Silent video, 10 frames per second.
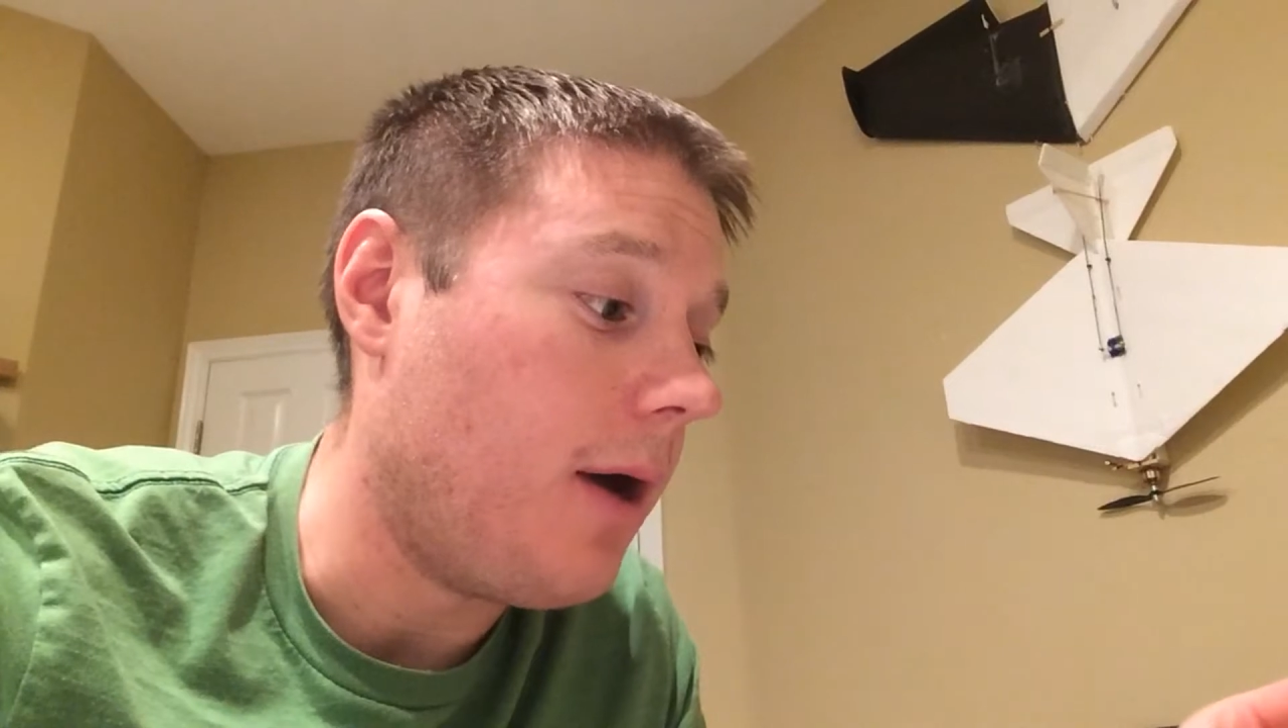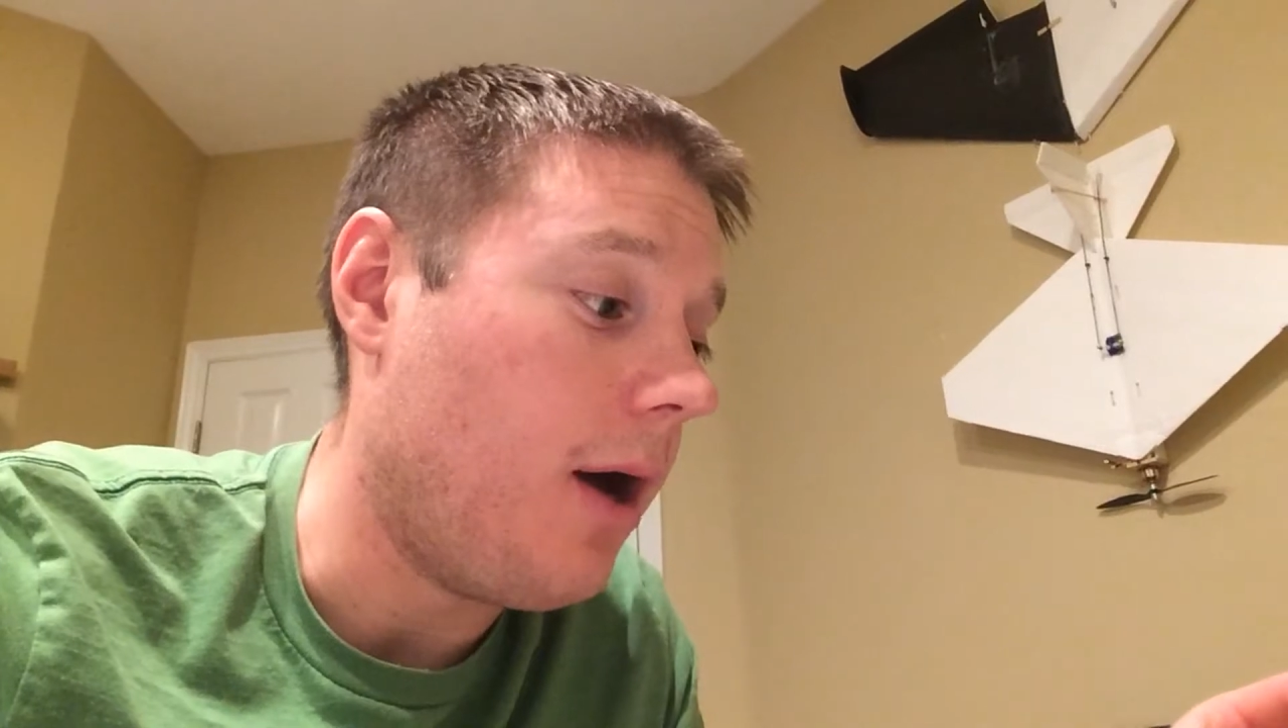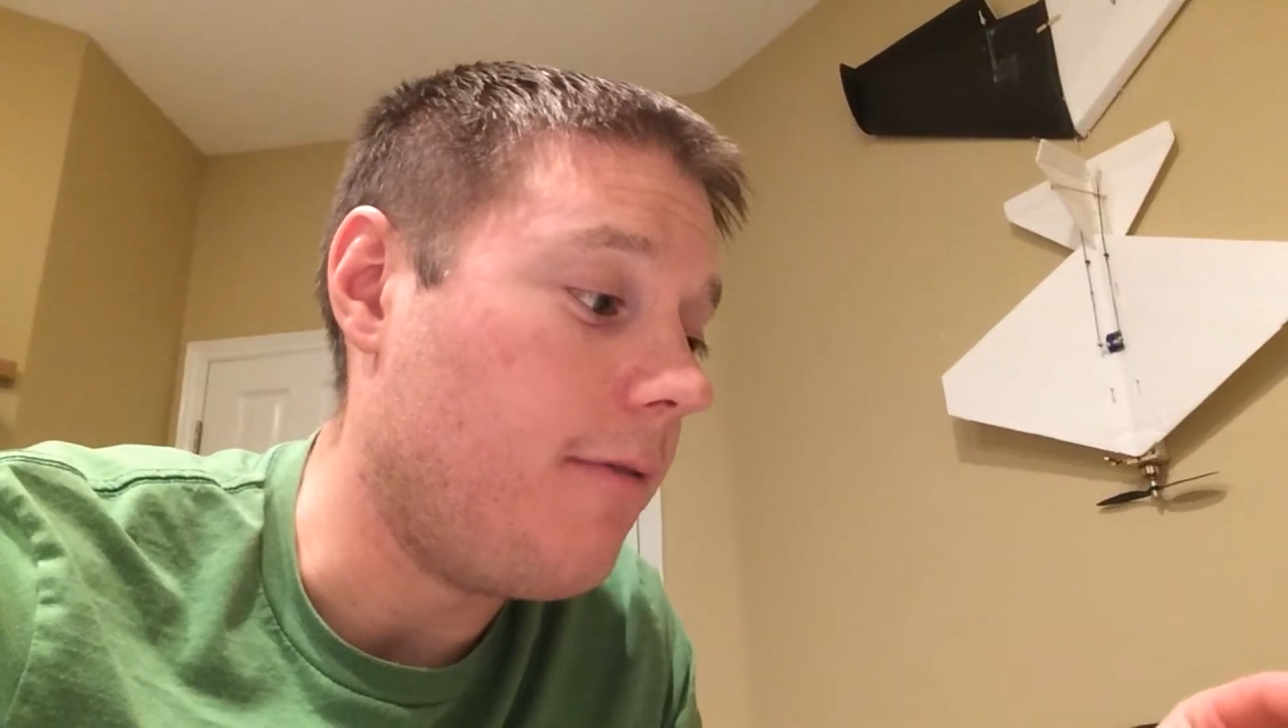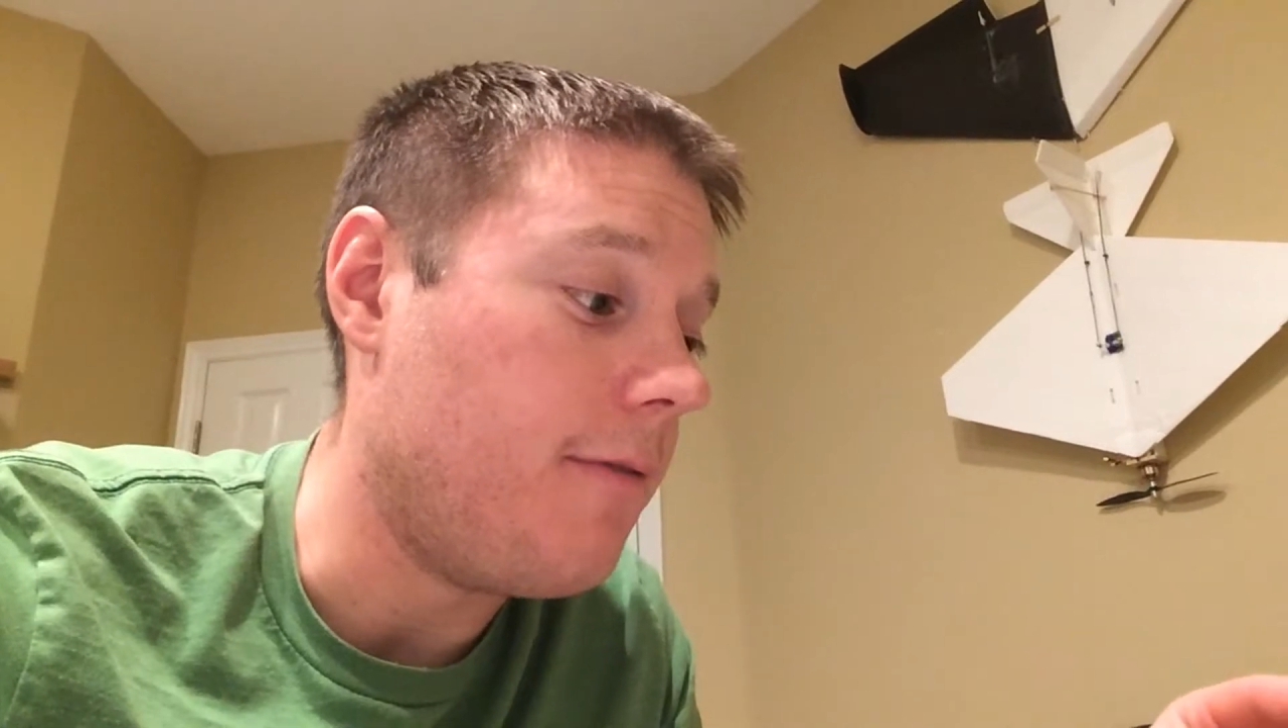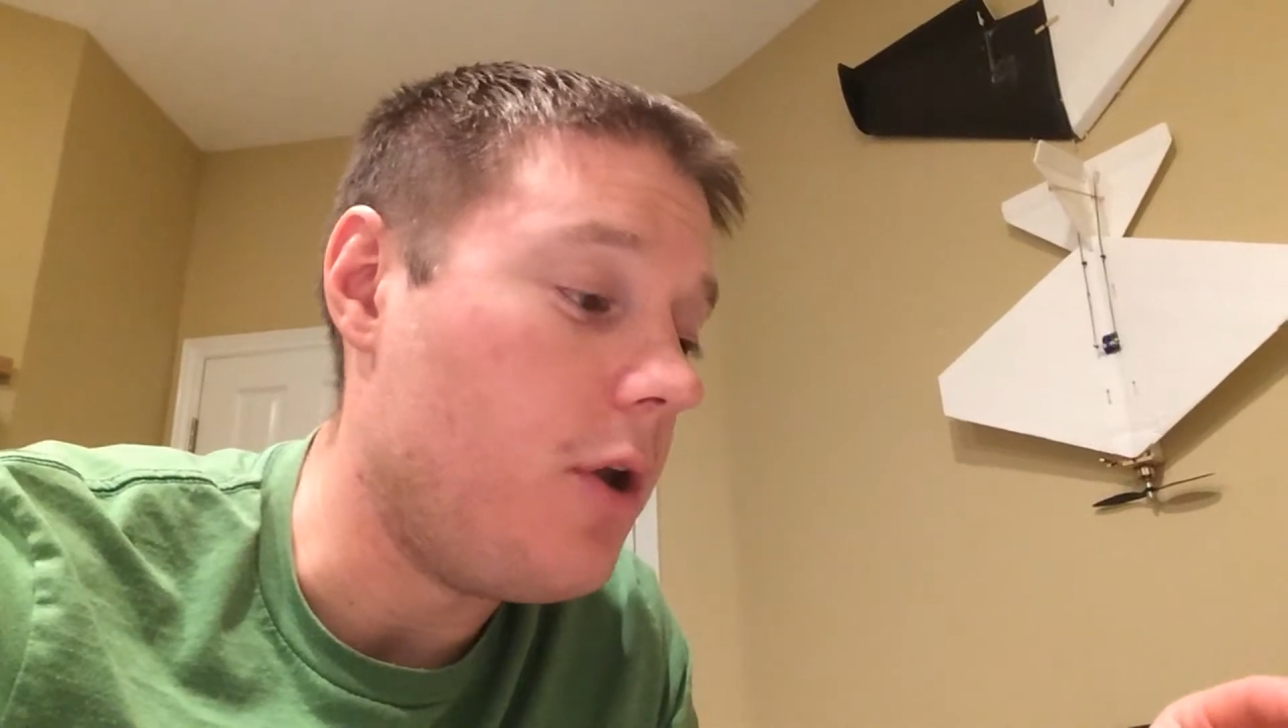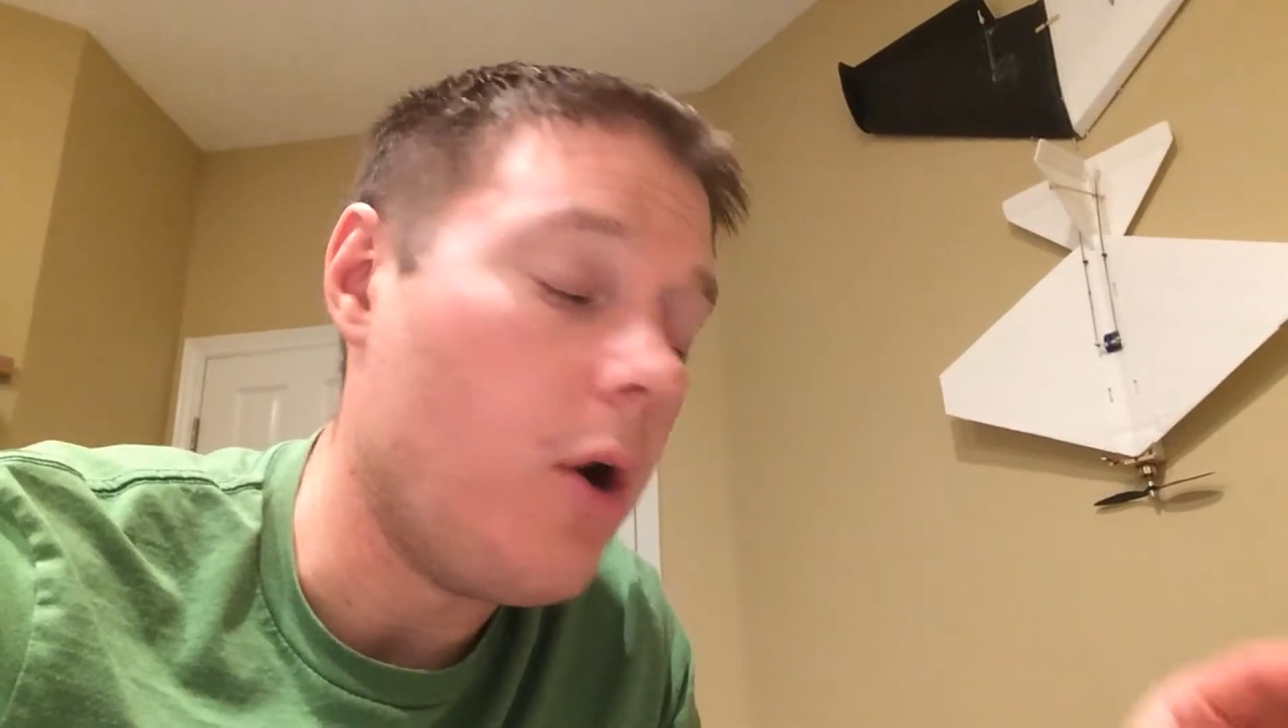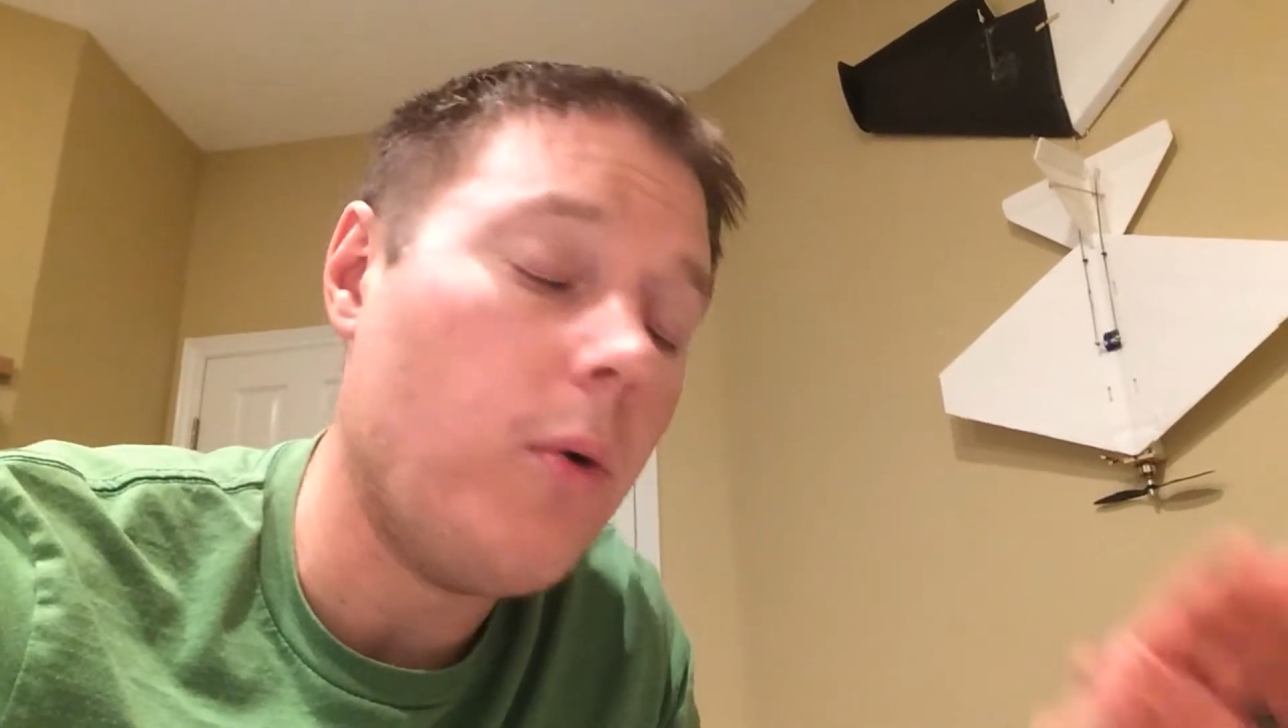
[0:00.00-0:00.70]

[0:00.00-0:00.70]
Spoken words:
of no